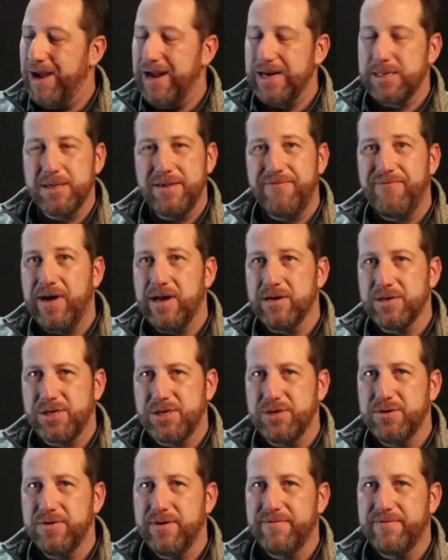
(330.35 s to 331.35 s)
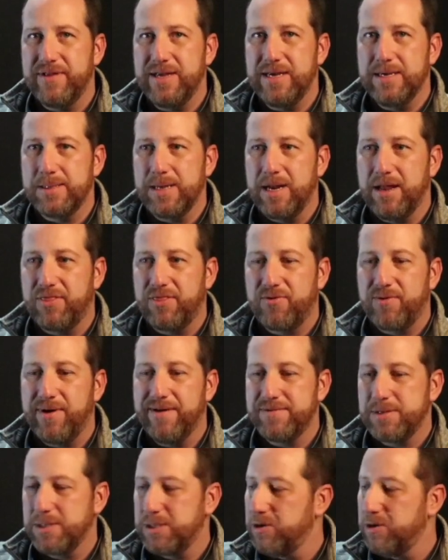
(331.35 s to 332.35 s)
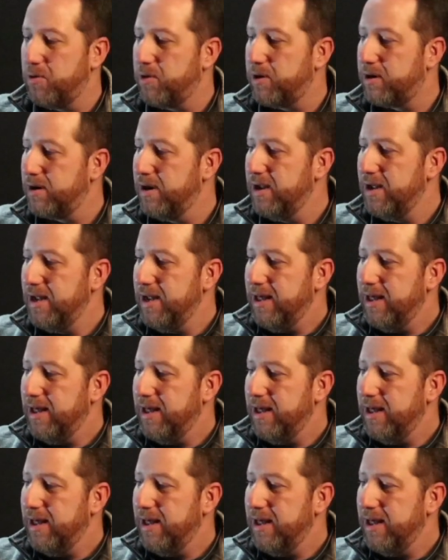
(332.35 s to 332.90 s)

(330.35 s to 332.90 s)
actually found two of these at a thrift store.